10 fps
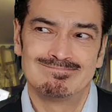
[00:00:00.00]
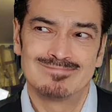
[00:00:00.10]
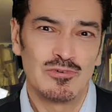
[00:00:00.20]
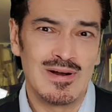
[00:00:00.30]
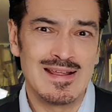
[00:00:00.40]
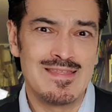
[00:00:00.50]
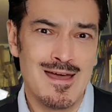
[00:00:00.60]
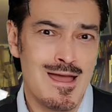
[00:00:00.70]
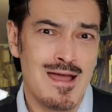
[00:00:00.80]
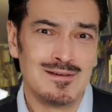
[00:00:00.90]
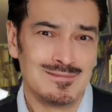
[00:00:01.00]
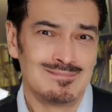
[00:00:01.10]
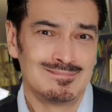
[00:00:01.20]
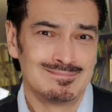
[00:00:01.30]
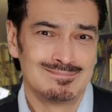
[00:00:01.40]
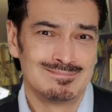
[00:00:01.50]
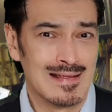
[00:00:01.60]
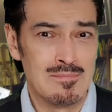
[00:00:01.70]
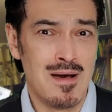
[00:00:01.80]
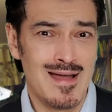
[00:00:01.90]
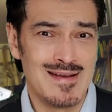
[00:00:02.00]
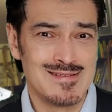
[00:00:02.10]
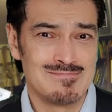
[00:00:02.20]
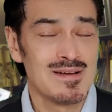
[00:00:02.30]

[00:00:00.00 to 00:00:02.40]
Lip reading: really there in mind.